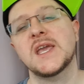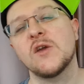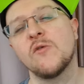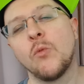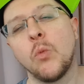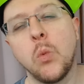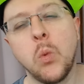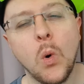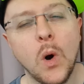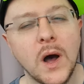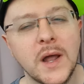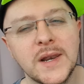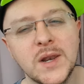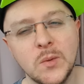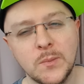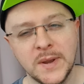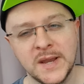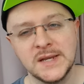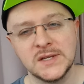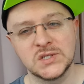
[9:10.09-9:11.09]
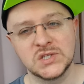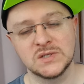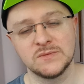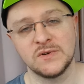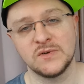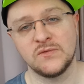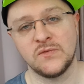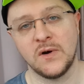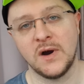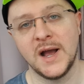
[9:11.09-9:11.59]
give one piece of
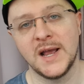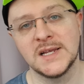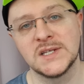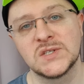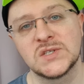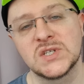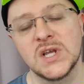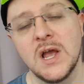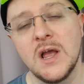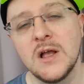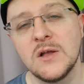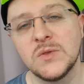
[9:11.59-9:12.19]
advice,